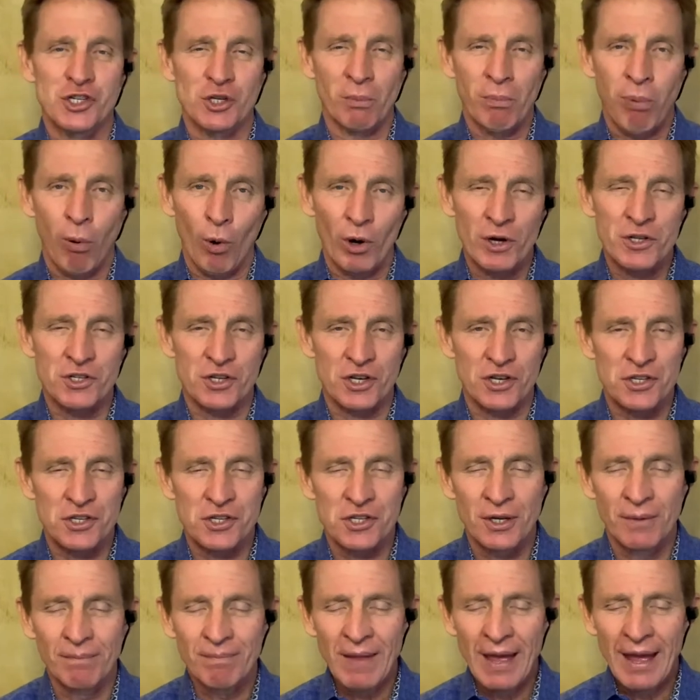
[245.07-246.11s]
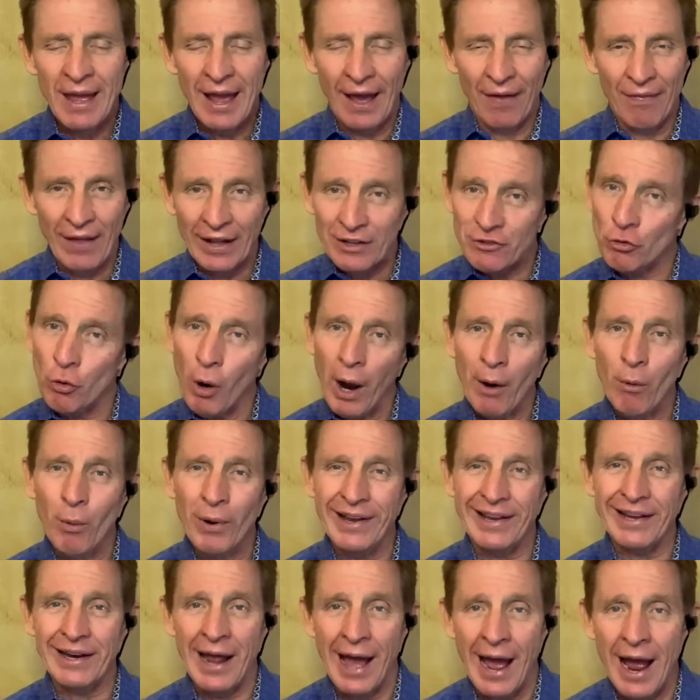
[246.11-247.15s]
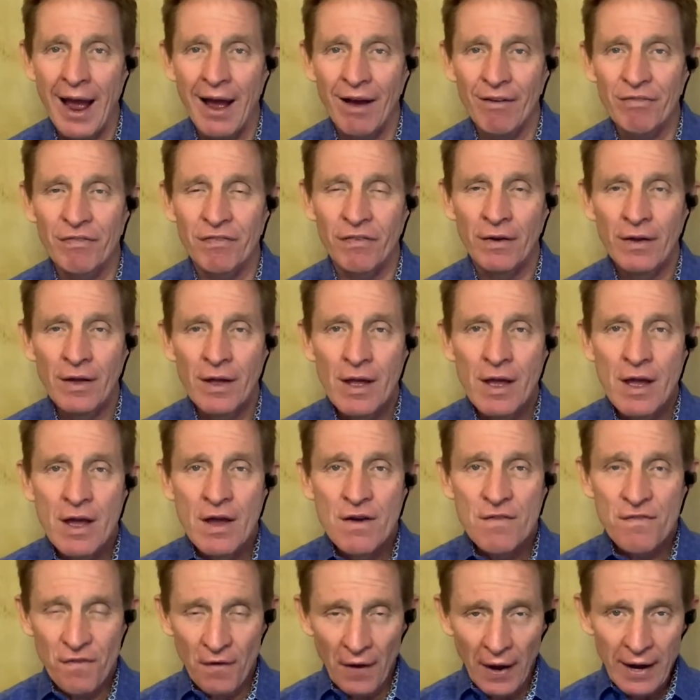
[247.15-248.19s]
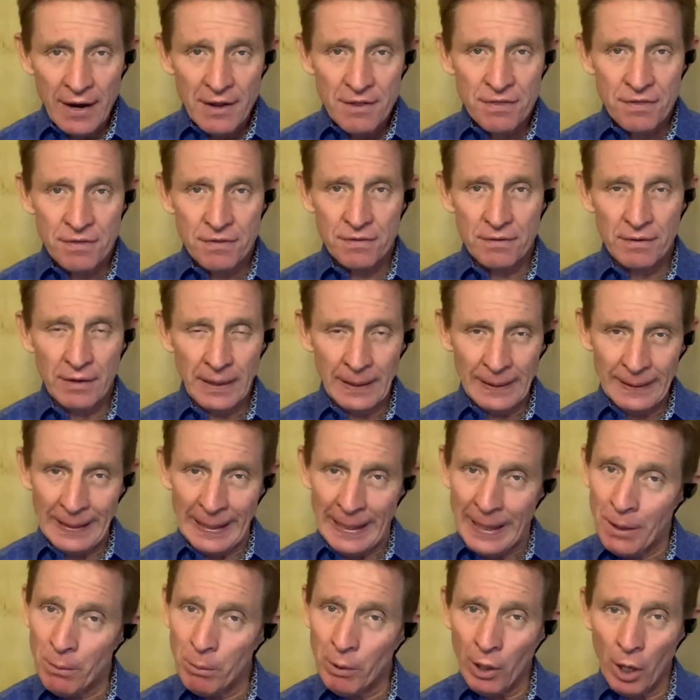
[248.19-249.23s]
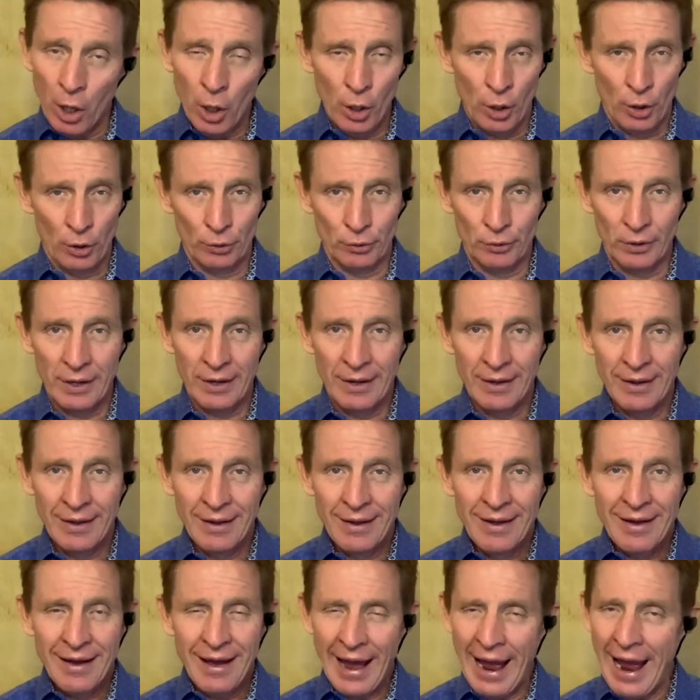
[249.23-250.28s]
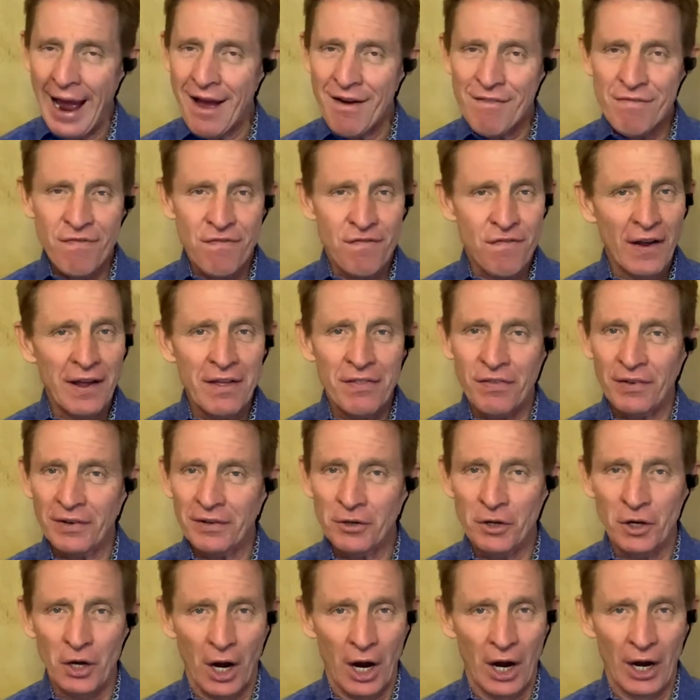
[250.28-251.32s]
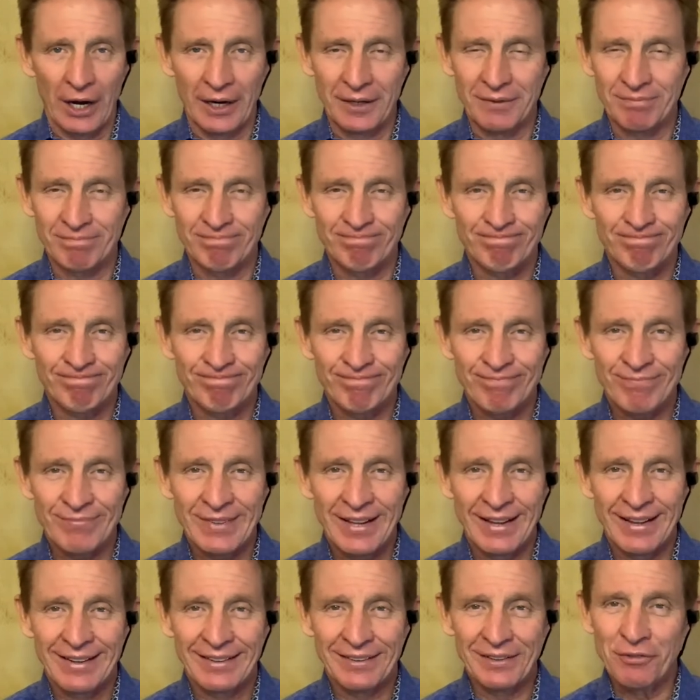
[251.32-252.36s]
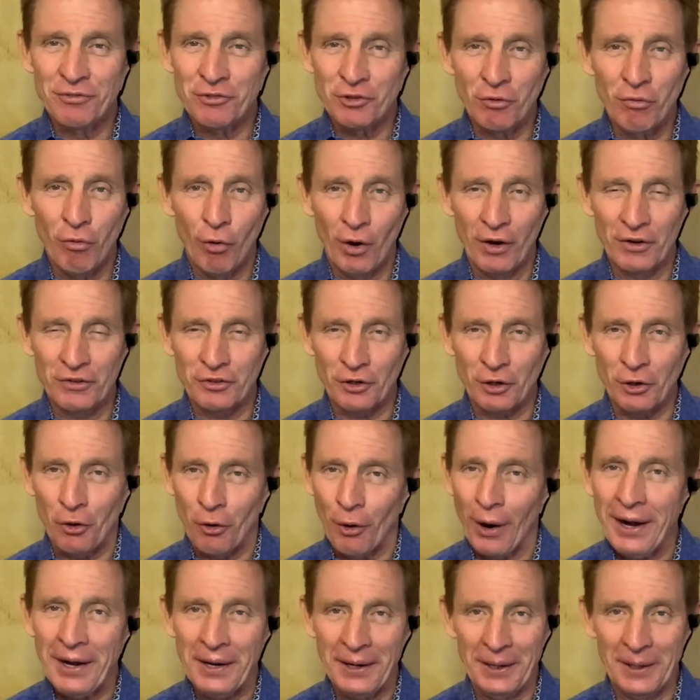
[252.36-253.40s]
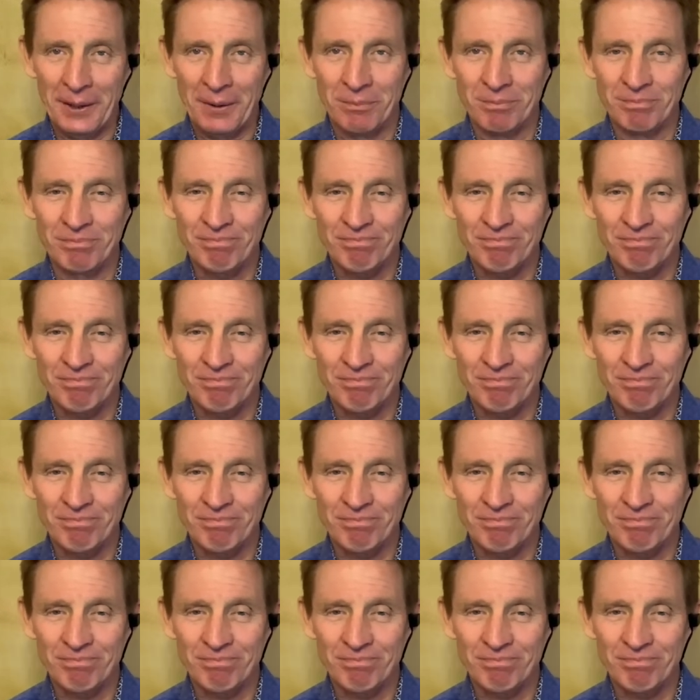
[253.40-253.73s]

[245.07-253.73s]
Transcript: supports us. And that's why we can have faith in him alone. Have faith in God. Lift your voice, a great hymn.